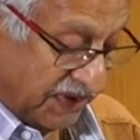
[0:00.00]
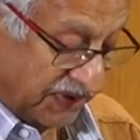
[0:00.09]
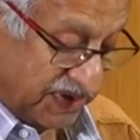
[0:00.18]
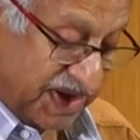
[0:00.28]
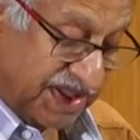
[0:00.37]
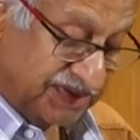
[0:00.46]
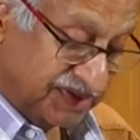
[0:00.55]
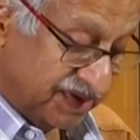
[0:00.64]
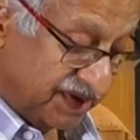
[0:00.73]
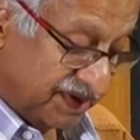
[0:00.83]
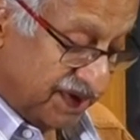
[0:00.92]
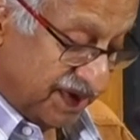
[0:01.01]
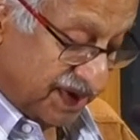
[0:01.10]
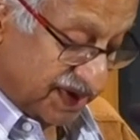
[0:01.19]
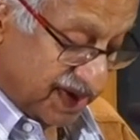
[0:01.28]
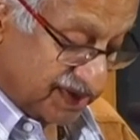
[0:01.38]
he has
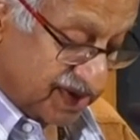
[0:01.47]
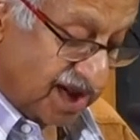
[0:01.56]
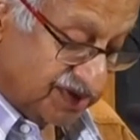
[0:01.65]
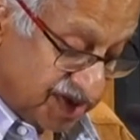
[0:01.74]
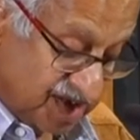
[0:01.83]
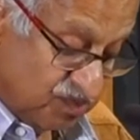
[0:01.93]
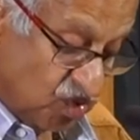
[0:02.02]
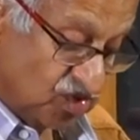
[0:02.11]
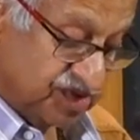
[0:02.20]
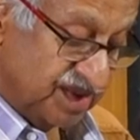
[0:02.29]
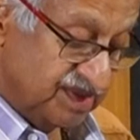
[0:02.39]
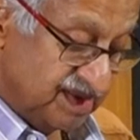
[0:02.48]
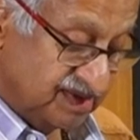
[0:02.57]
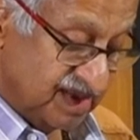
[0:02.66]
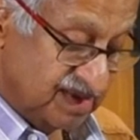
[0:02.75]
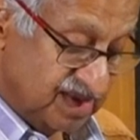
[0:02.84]
authored books on
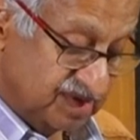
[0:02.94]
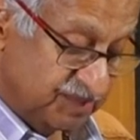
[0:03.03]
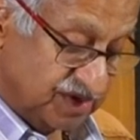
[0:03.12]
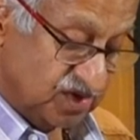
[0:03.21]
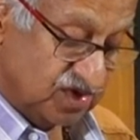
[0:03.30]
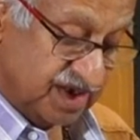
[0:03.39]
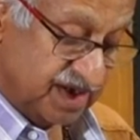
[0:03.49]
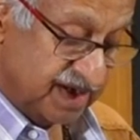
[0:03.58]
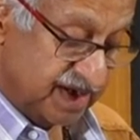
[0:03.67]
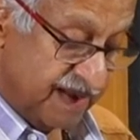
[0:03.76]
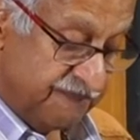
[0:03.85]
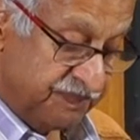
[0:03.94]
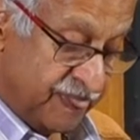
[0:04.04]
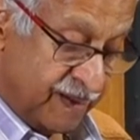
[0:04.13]
this in this particular area.